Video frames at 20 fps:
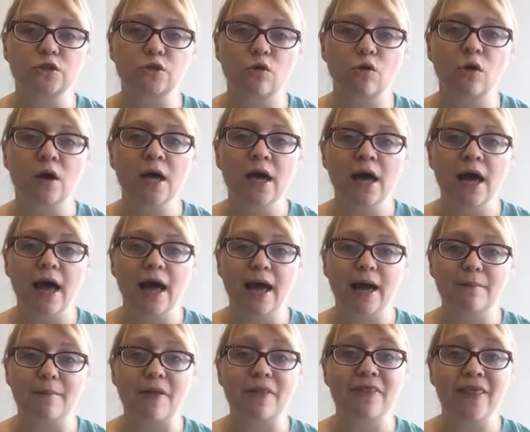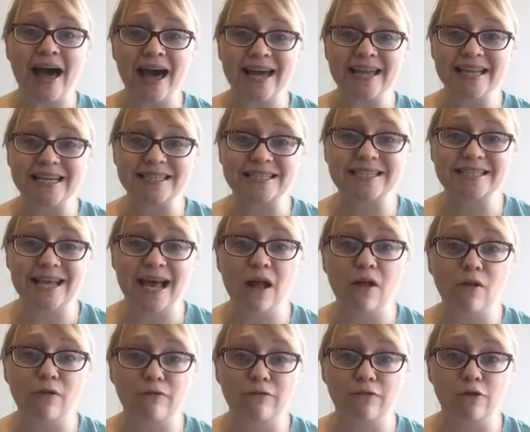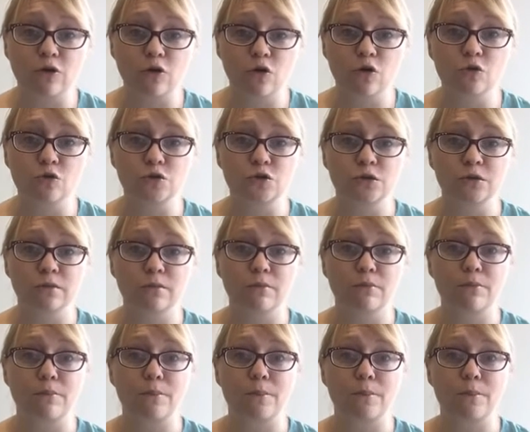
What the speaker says: So that in itself could